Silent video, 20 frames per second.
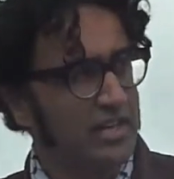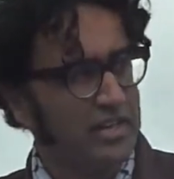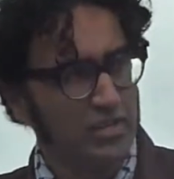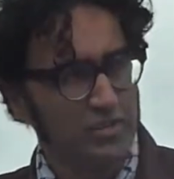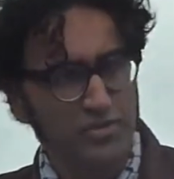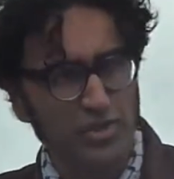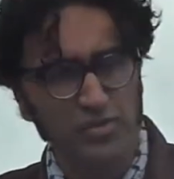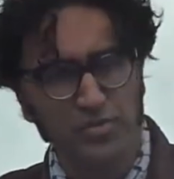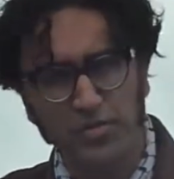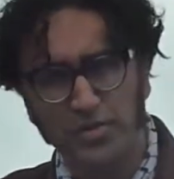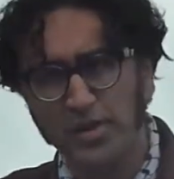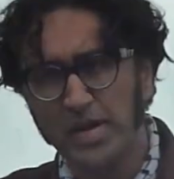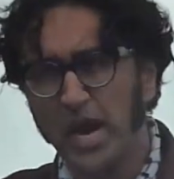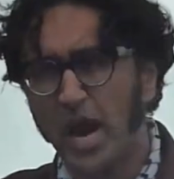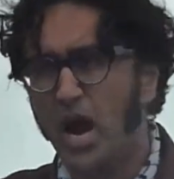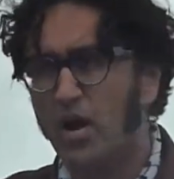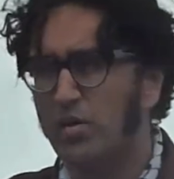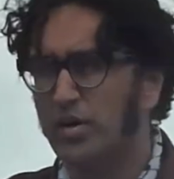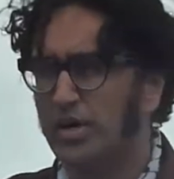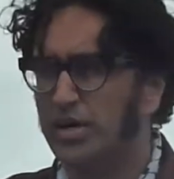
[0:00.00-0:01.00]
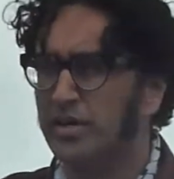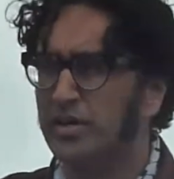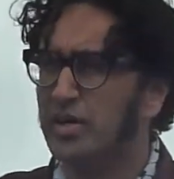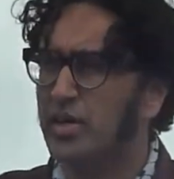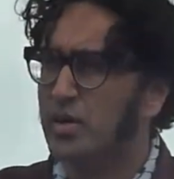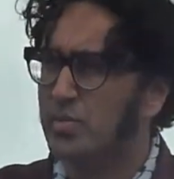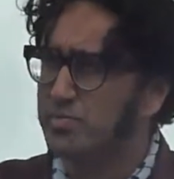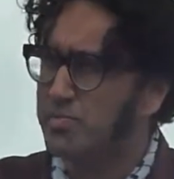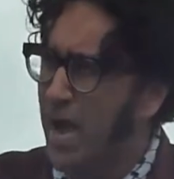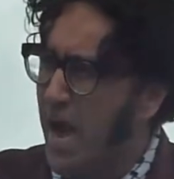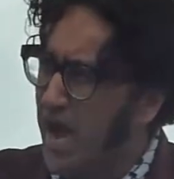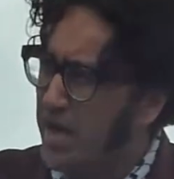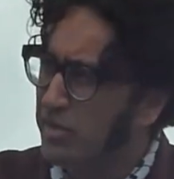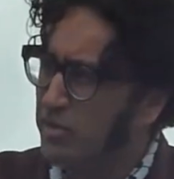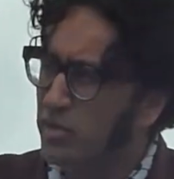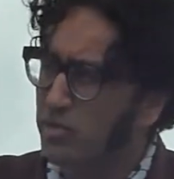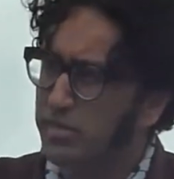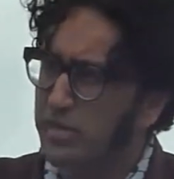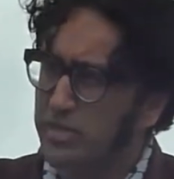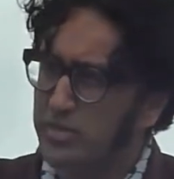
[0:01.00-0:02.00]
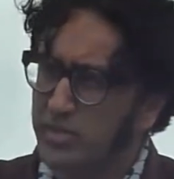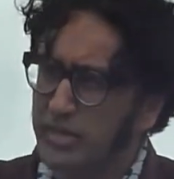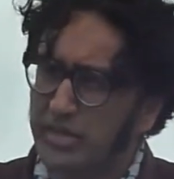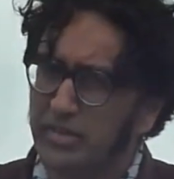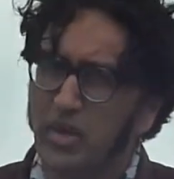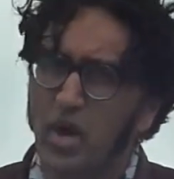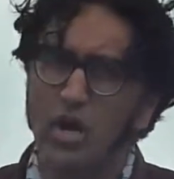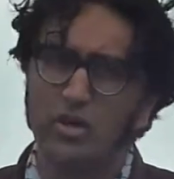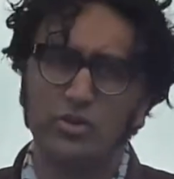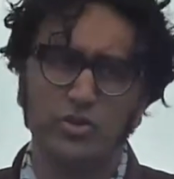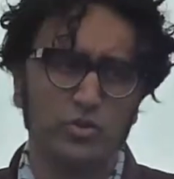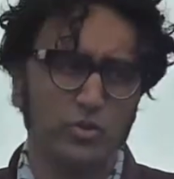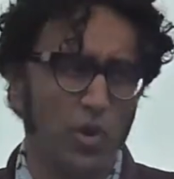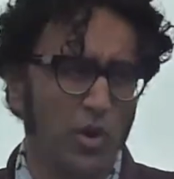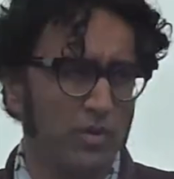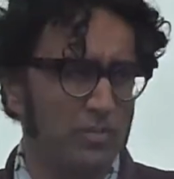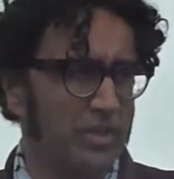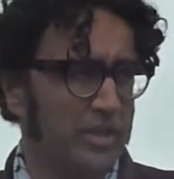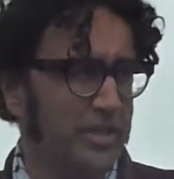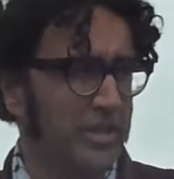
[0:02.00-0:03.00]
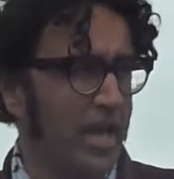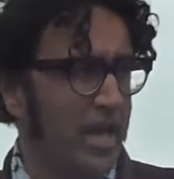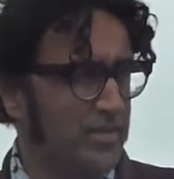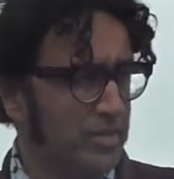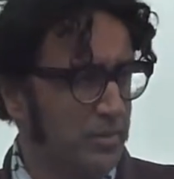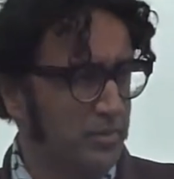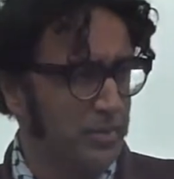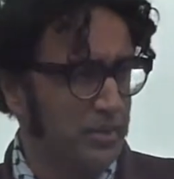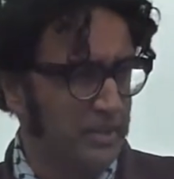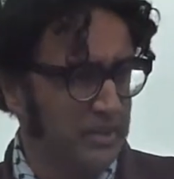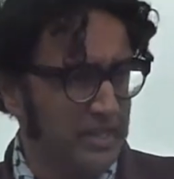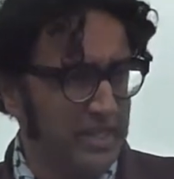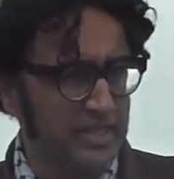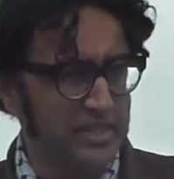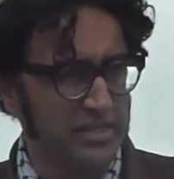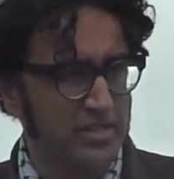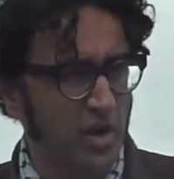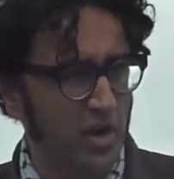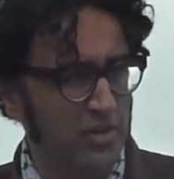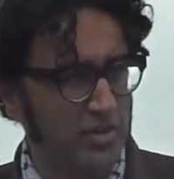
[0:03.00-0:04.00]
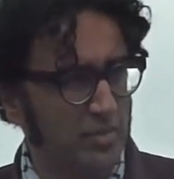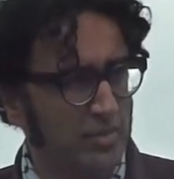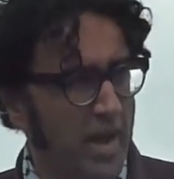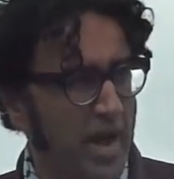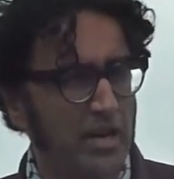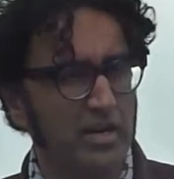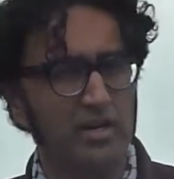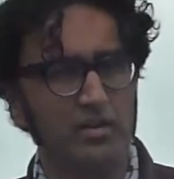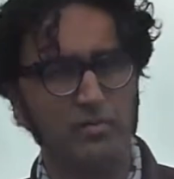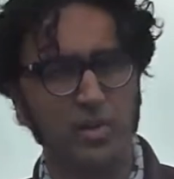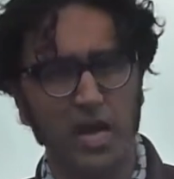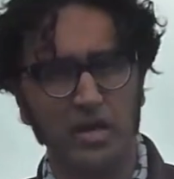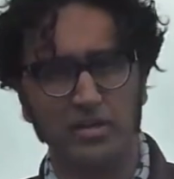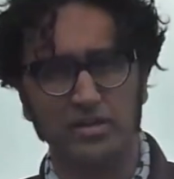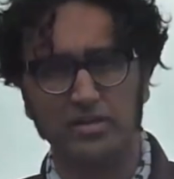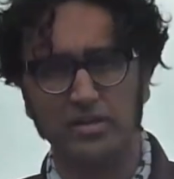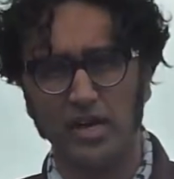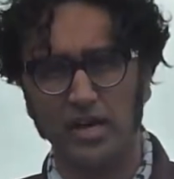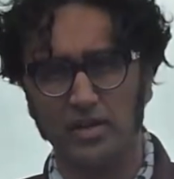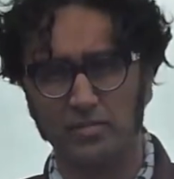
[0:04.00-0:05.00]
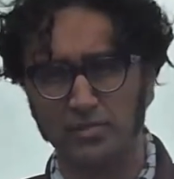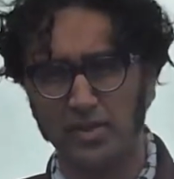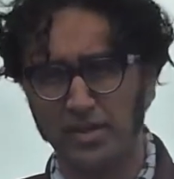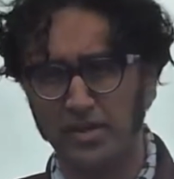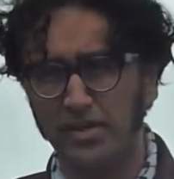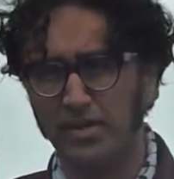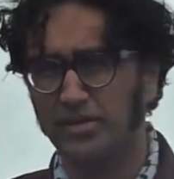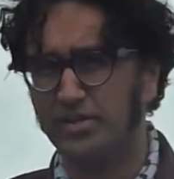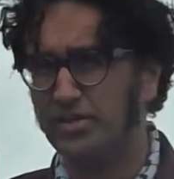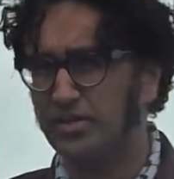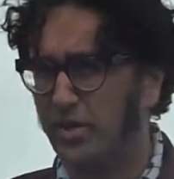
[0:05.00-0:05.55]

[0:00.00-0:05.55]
there was a 3-hour battle between longshoremen and the police called the Battle of Ballantine Pier.